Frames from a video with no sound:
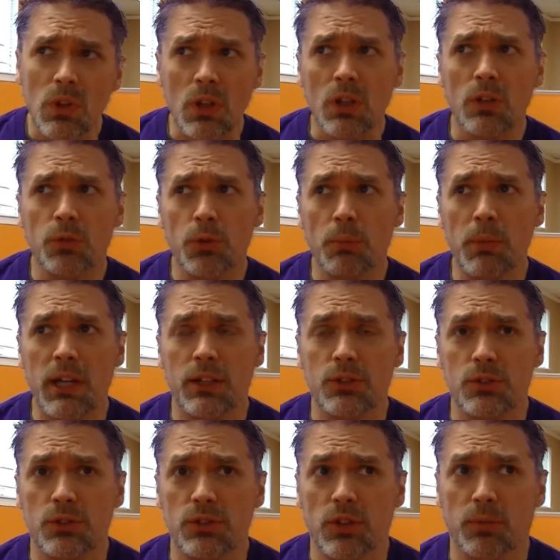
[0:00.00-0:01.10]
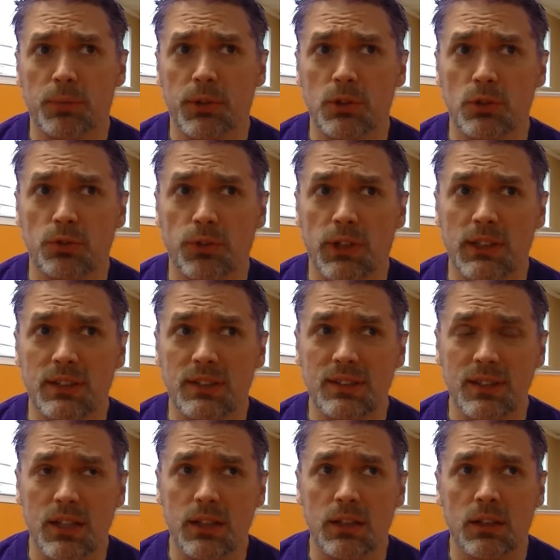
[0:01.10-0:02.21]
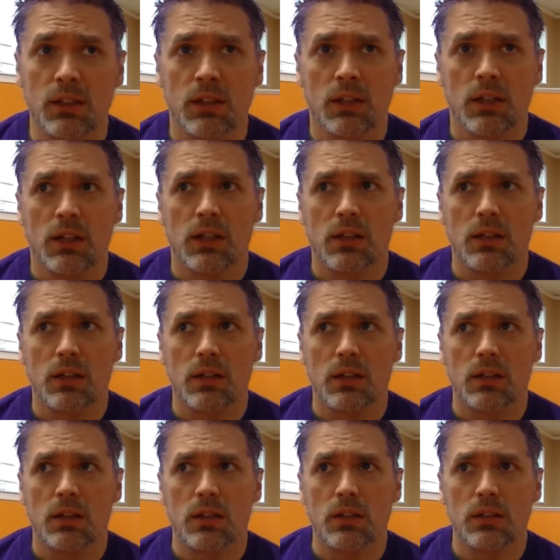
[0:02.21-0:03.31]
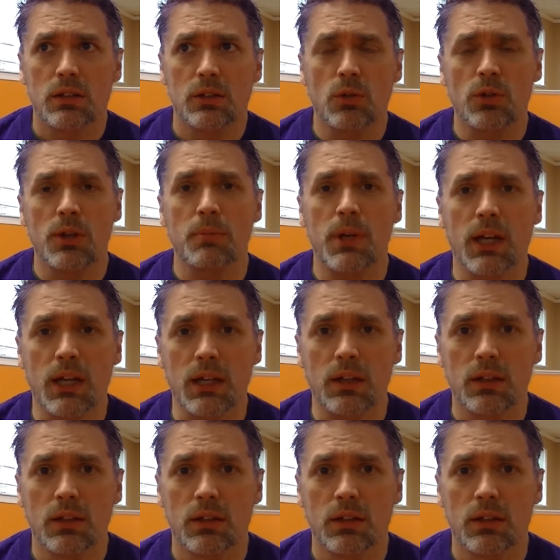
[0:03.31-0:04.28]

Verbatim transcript: If you're mad at yourself because you forgot to set it, don't get mad.